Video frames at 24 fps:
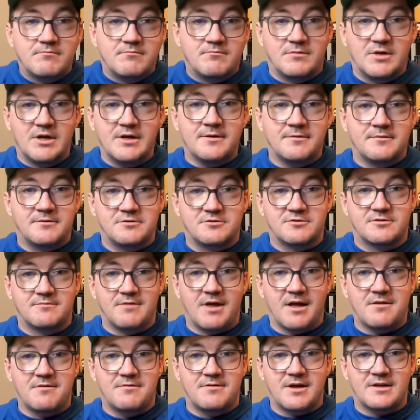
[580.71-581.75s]
yeah,
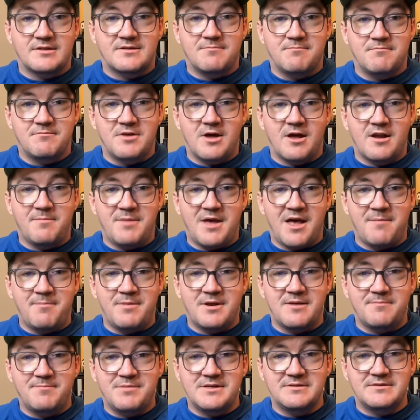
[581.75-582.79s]
not a bad bit
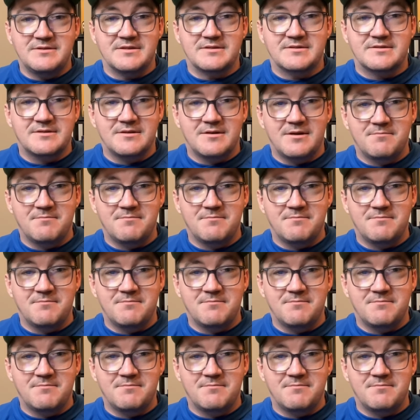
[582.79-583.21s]
of business.